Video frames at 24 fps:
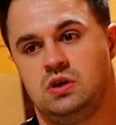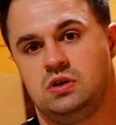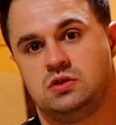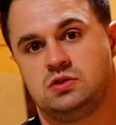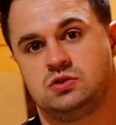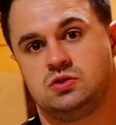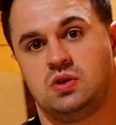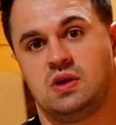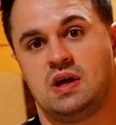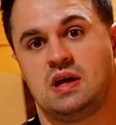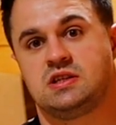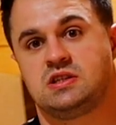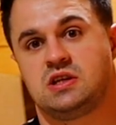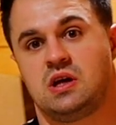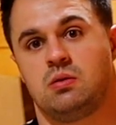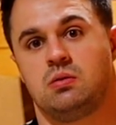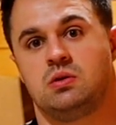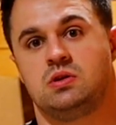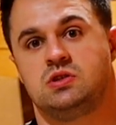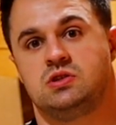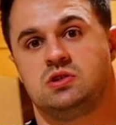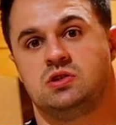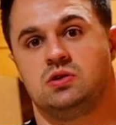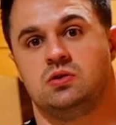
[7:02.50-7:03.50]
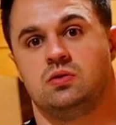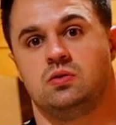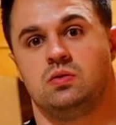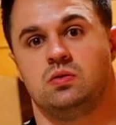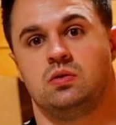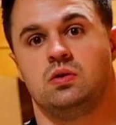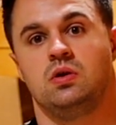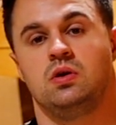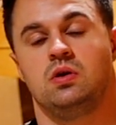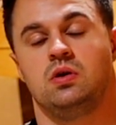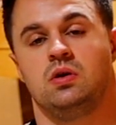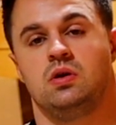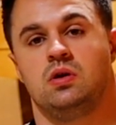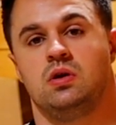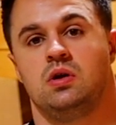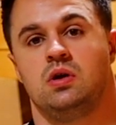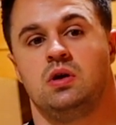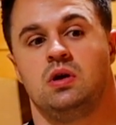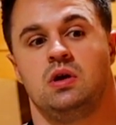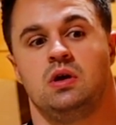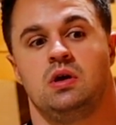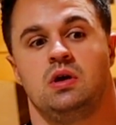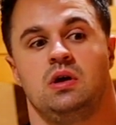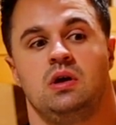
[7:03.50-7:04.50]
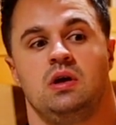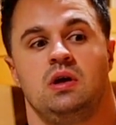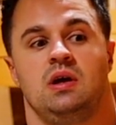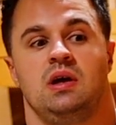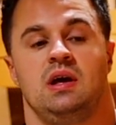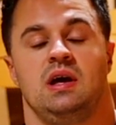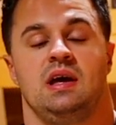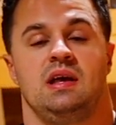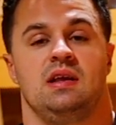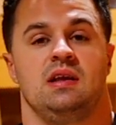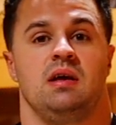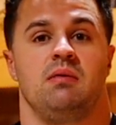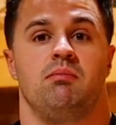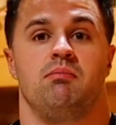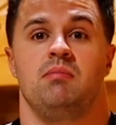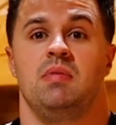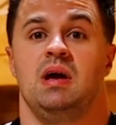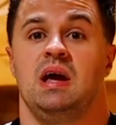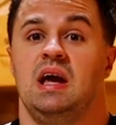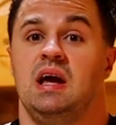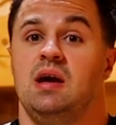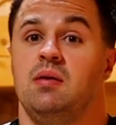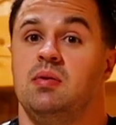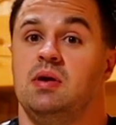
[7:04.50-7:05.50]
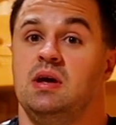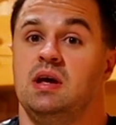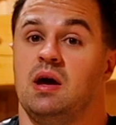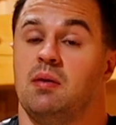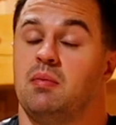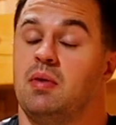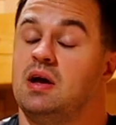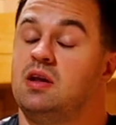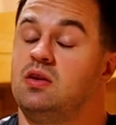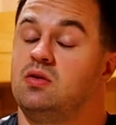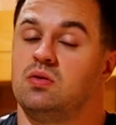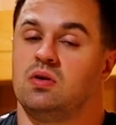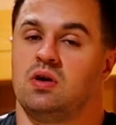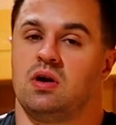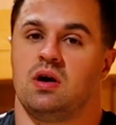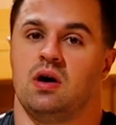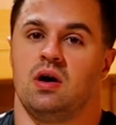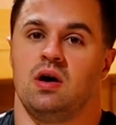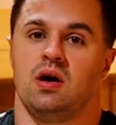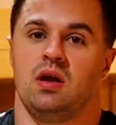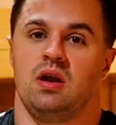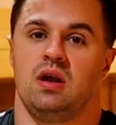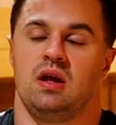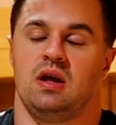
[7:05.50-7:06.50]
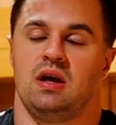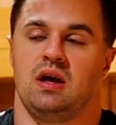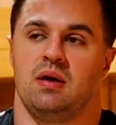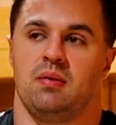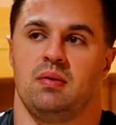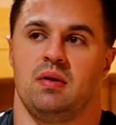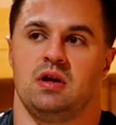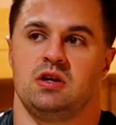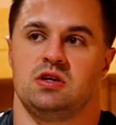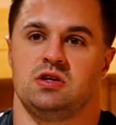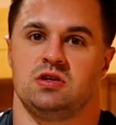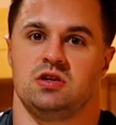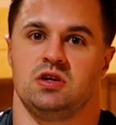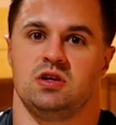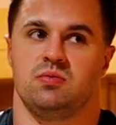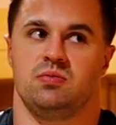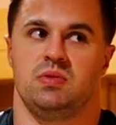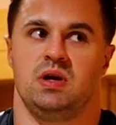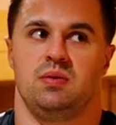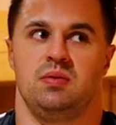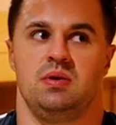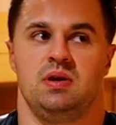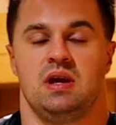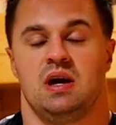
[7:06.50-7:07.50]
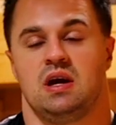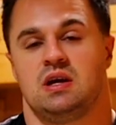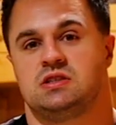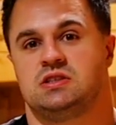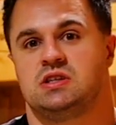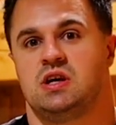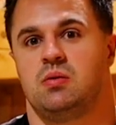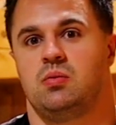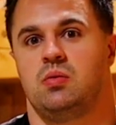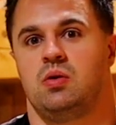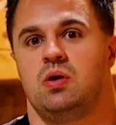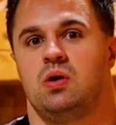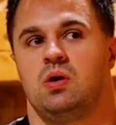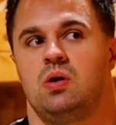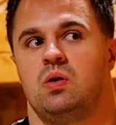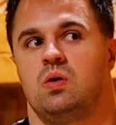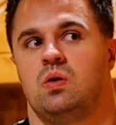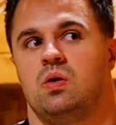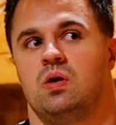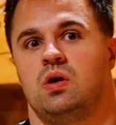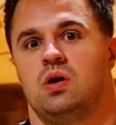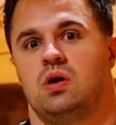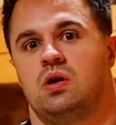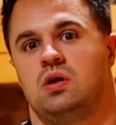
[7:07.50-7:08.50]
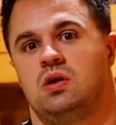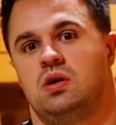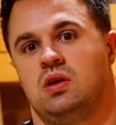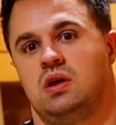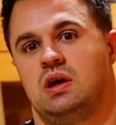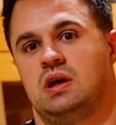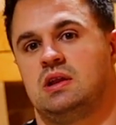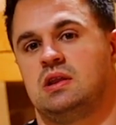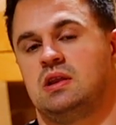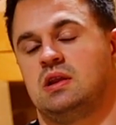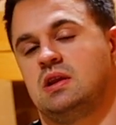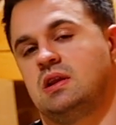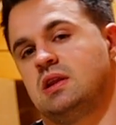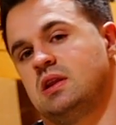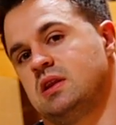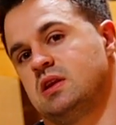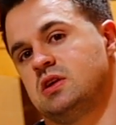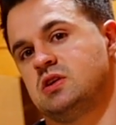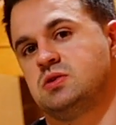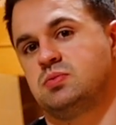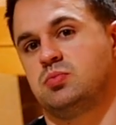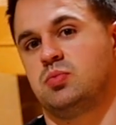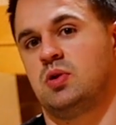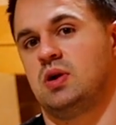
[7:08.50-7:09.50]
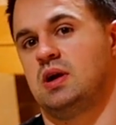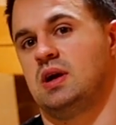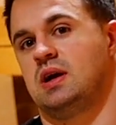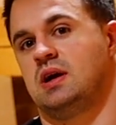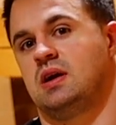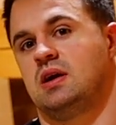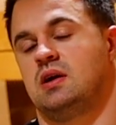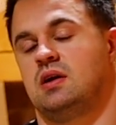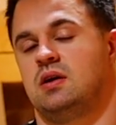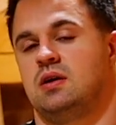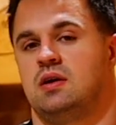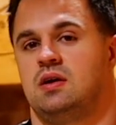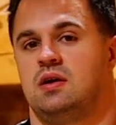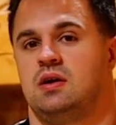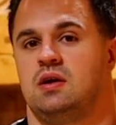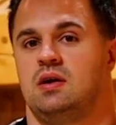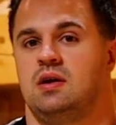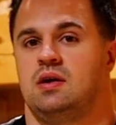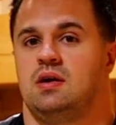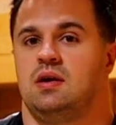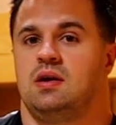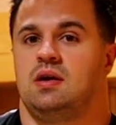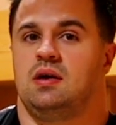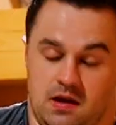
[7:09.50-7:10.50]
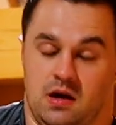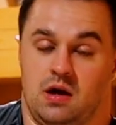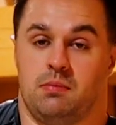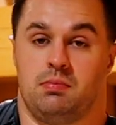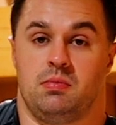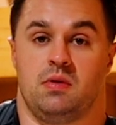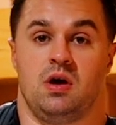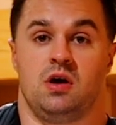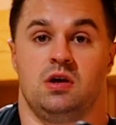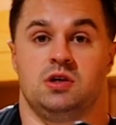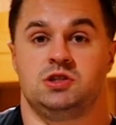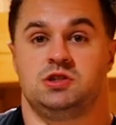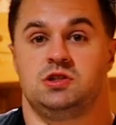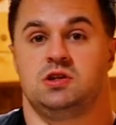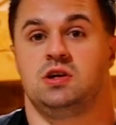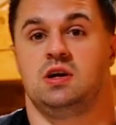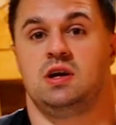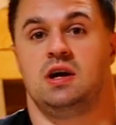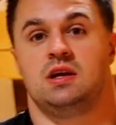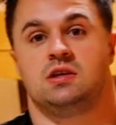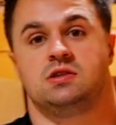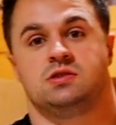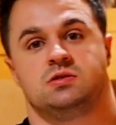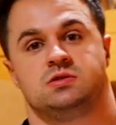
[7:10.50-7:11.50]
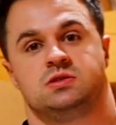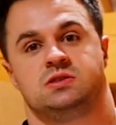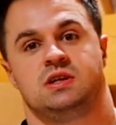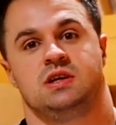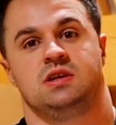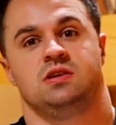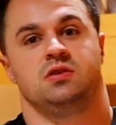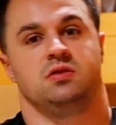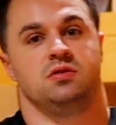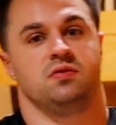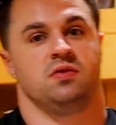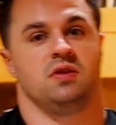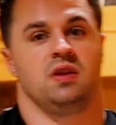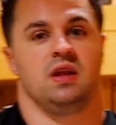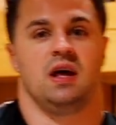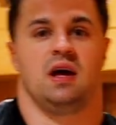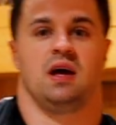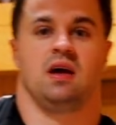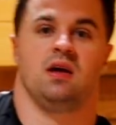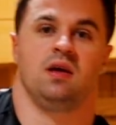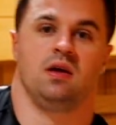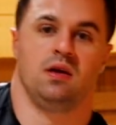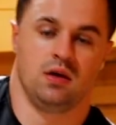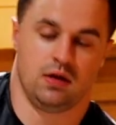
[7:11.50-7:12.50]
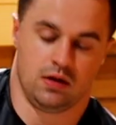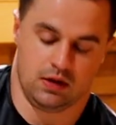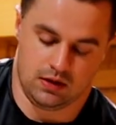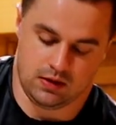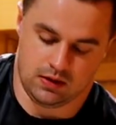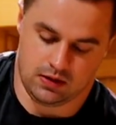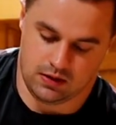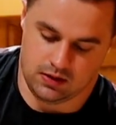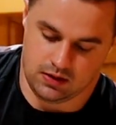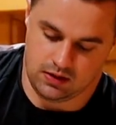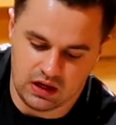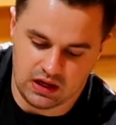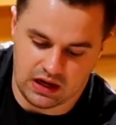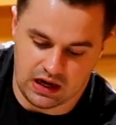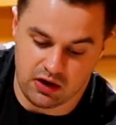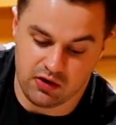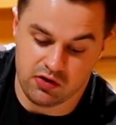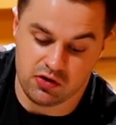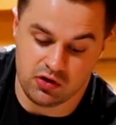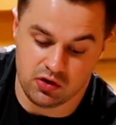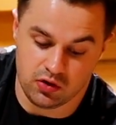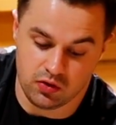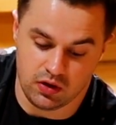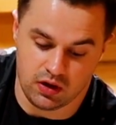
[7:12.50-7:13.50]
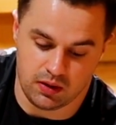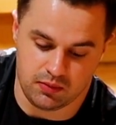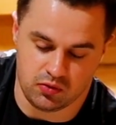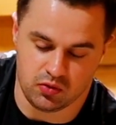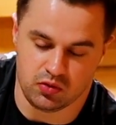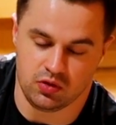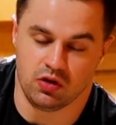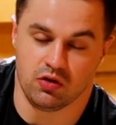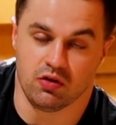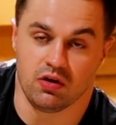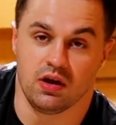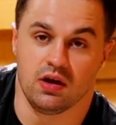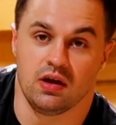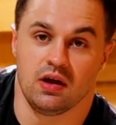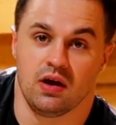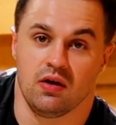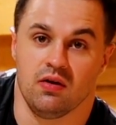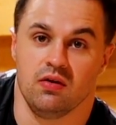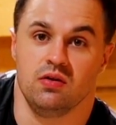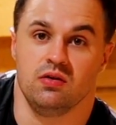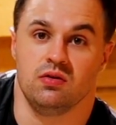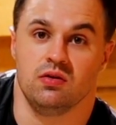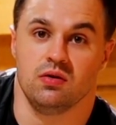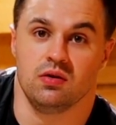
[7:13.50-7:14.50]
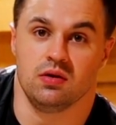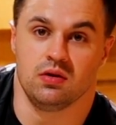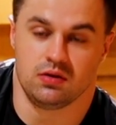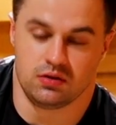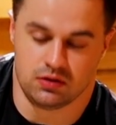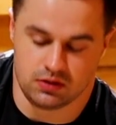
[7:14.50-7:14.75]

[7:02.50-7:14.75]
So that's coming soon. And then maybe I might do a cut. I'm not sure, maybe next summer or like the spring. I'm not sure yet, so stay tuned for that. How are you doing? I'm doing great. How are you doing?